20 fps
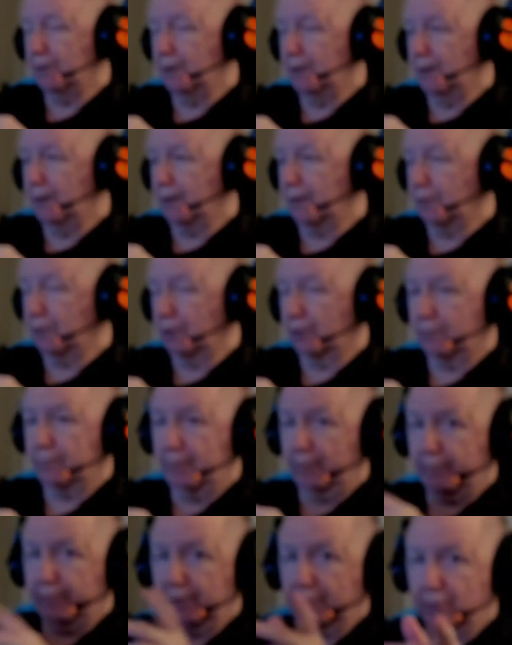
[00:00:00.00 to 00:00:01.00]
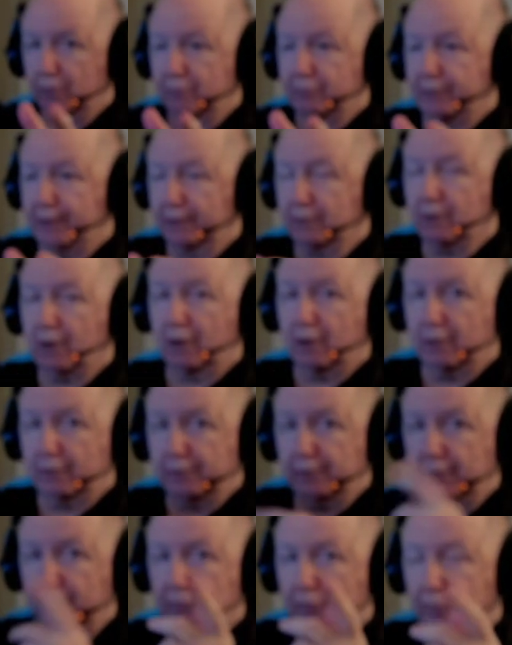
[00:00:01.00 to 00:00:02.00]
You know, of course, that car, you
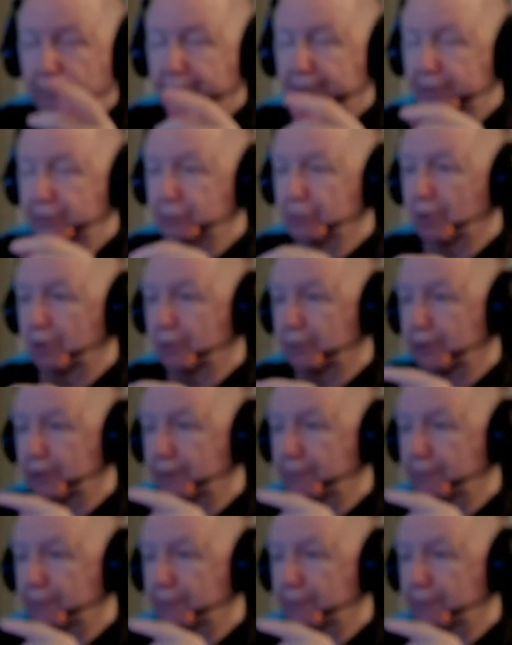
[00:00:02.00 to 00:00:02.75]
know, was a police car. You had,